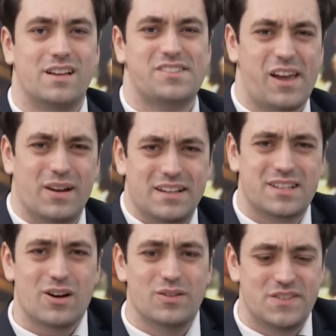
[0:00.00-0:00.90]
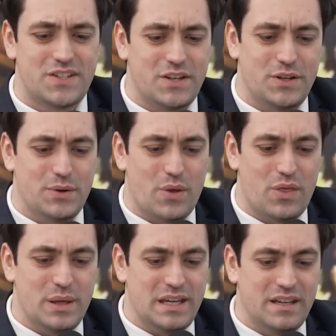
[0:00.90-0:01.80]
So let's get on to
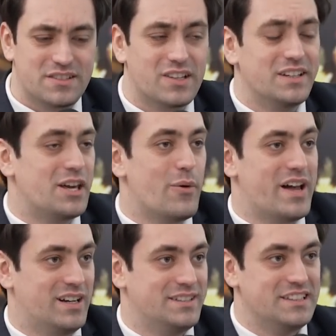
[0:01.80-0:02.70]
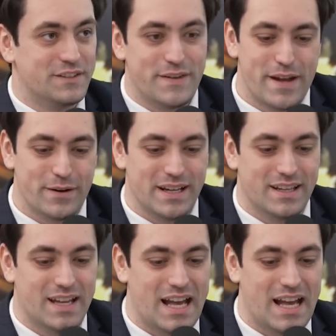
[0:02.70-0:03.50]
the psychoanalytic theory.